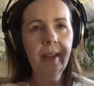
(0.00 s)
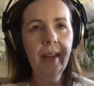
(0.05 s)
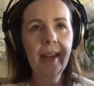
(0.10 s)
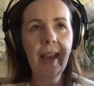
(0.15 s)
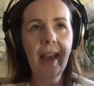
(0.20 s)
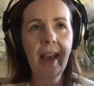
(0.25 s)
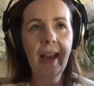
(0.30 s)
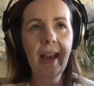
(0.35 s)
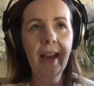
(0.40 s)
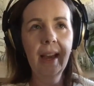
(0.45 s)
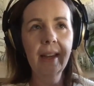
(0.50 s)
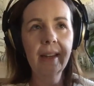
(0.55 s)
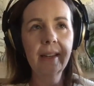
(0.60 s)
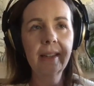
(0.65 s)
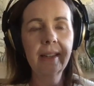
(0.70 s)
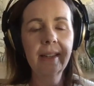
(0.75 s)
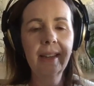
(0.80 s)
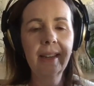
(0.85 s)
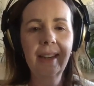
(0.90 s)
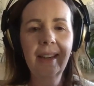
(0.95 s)

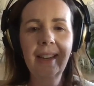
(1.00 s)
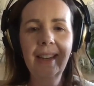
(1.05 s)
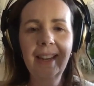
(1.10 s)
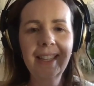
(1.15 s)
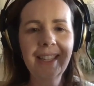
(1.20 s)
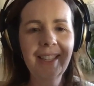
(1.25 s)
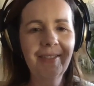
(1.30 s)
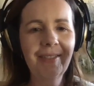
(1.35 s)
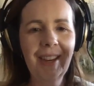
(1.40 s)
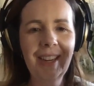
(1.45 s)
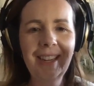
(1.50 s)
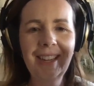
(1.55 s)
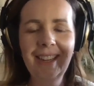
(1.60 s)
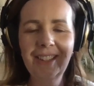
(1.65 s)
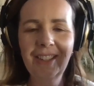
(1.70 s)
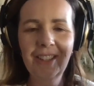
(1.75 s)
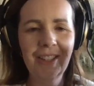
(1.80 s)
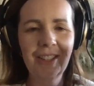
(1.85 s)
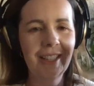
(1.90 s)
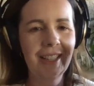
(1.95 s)
And it's fun.
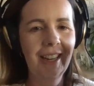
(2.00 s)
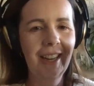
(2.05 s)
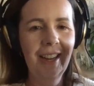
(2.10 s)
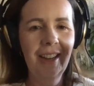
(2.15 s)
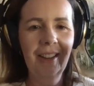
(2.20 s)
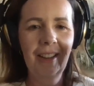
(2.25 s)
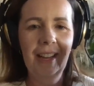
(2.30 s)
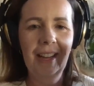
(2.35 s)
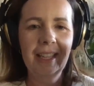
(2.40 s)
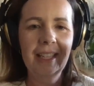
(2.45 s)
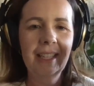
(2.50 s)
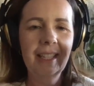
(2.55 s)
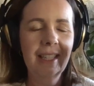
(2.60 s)
It's just like